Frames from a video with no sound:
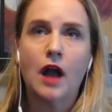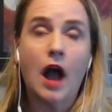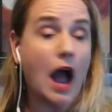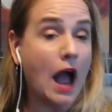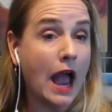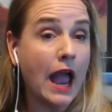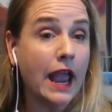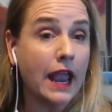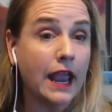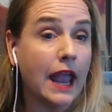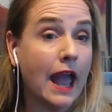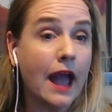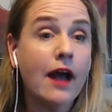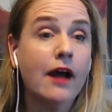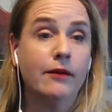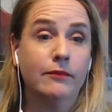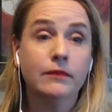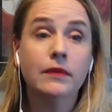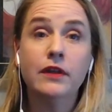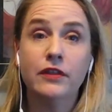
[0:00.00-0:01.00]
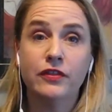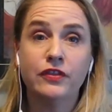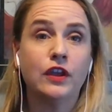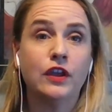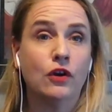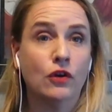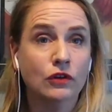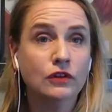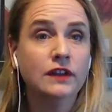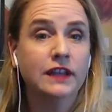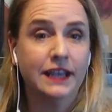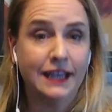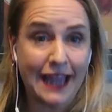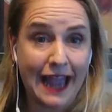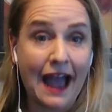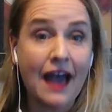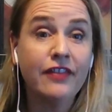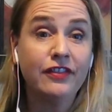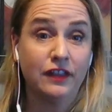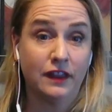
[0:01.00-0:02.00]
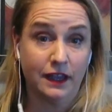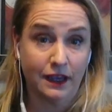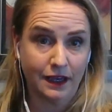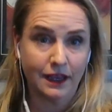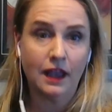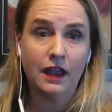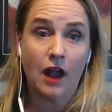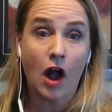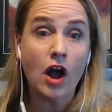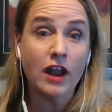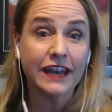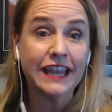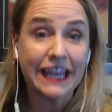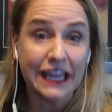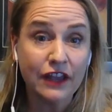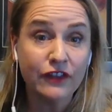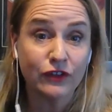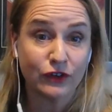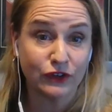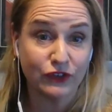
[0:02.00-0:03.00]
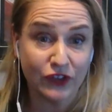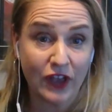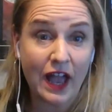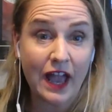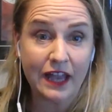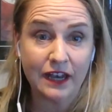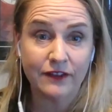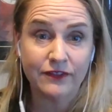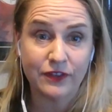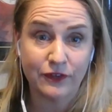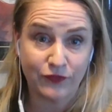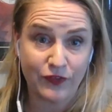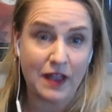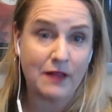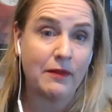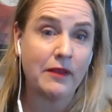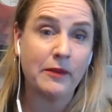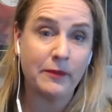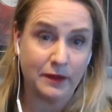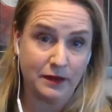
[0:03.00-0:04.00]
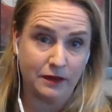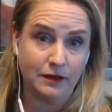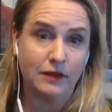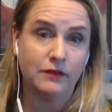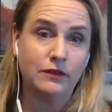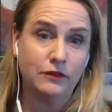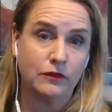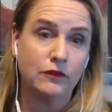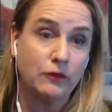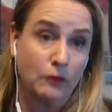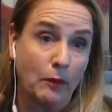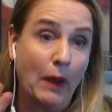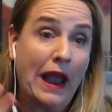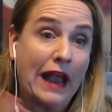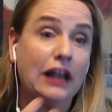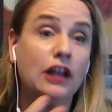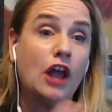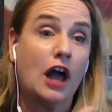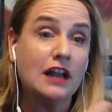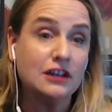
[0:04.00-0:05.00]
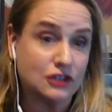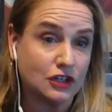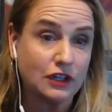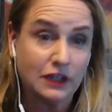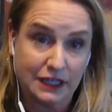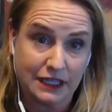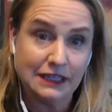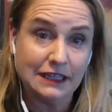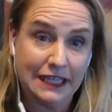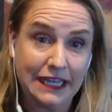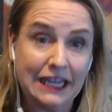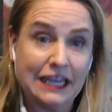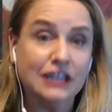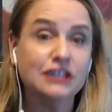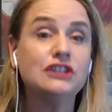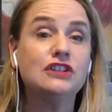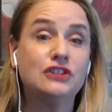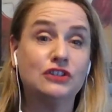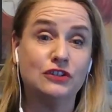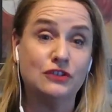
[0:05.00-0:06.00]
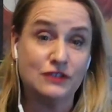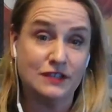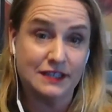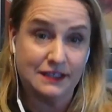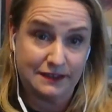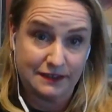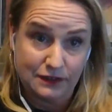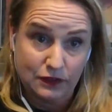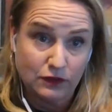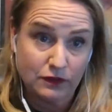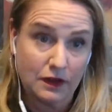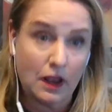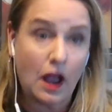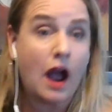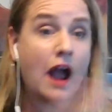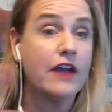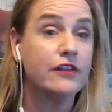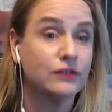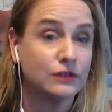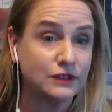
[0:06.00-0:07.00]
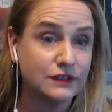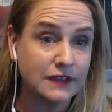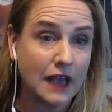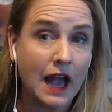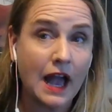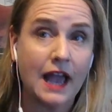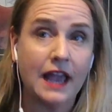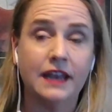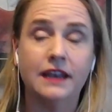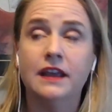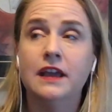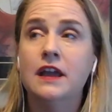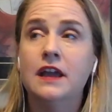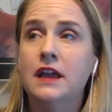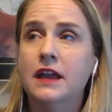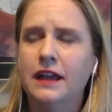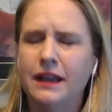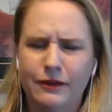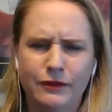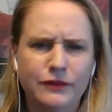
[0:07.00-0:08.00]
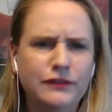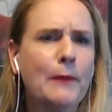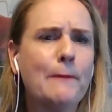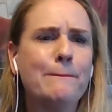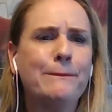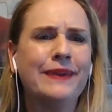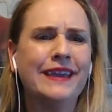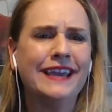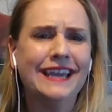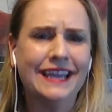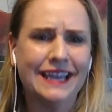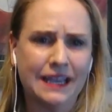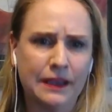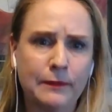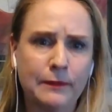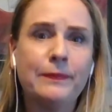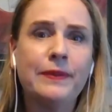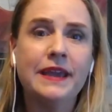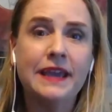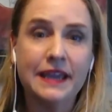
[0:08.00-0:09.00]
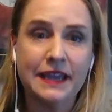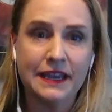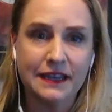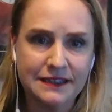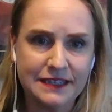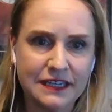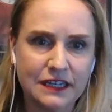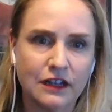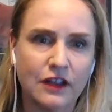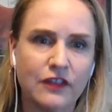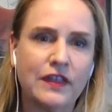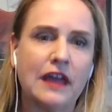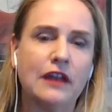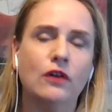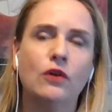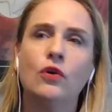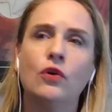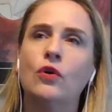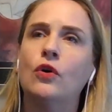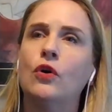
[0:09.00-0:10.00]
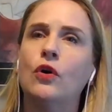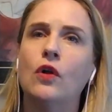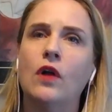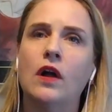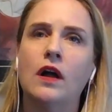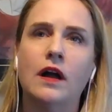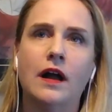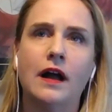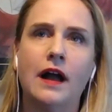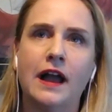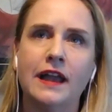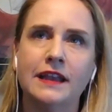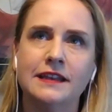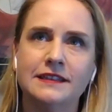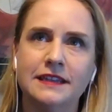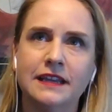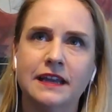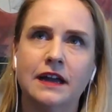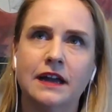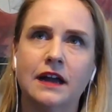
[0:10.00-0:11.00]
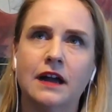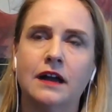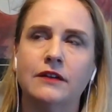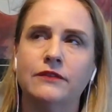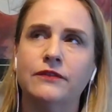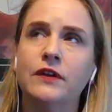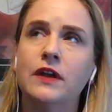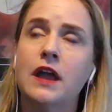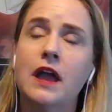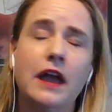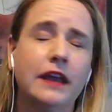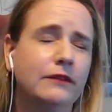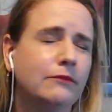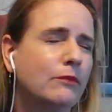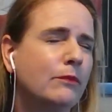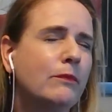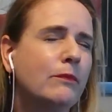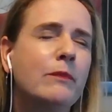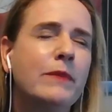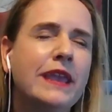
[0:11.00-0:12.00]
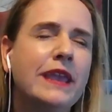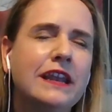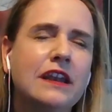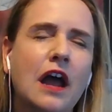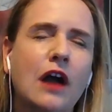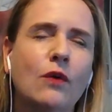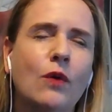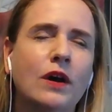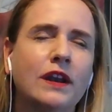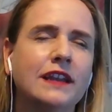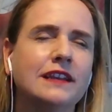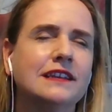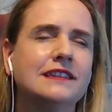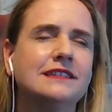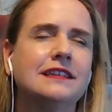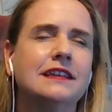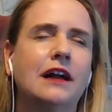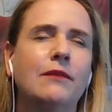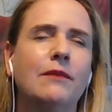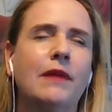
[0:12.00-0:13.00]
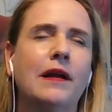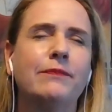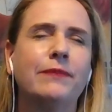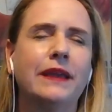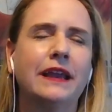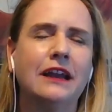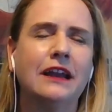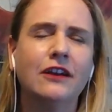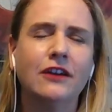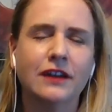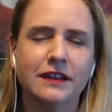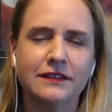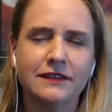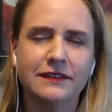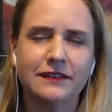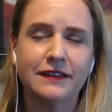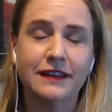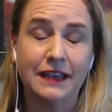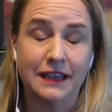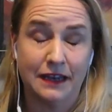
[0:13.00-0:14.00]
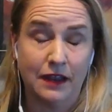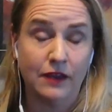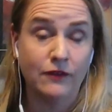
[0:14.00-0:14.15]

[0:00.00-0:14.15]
I am the only Catholic on either side of the family, I mean, biologically linked to this either side. It was a big, big deal. That whole idea of, and me not wanting to tell my parents